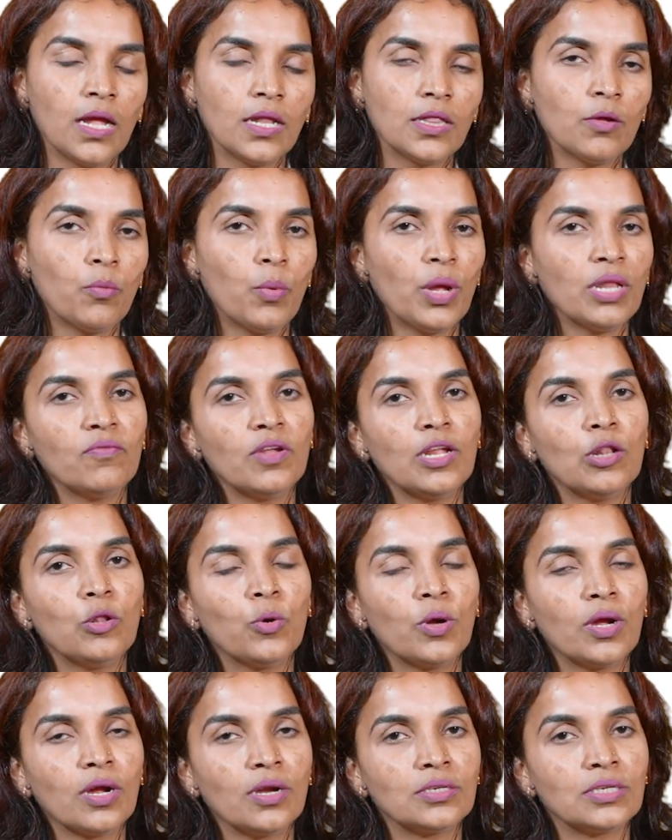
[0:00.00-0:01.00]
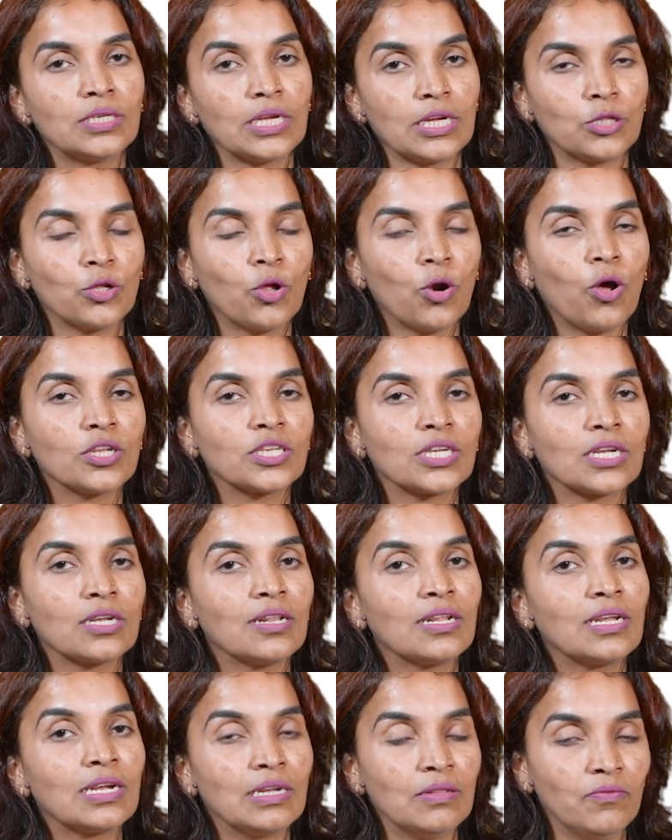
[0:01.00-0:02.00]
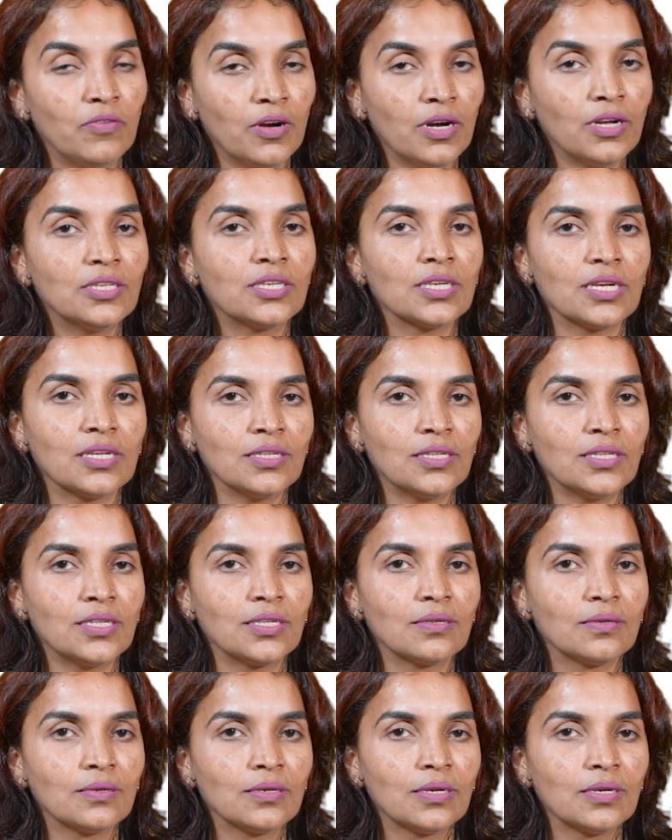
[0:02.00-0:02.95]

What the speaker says: Now, when we look at technological convergence,